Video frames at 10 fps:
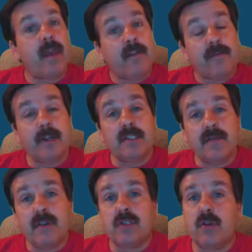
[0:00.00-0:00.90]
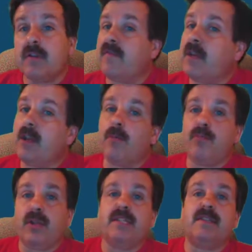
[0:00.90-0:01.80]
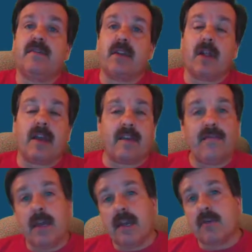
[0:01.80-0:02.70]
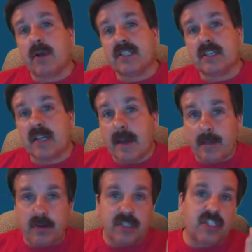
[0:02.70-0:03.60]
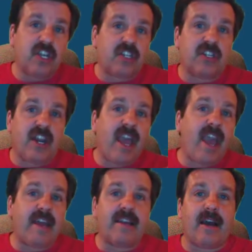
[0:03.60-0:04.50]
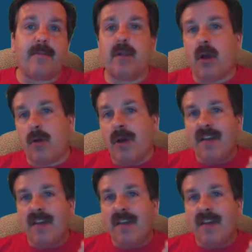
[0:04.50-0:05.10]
Friends, if you enjoyed the video, please give it a like. If you've got a question, comment, or suggestion, add it down below.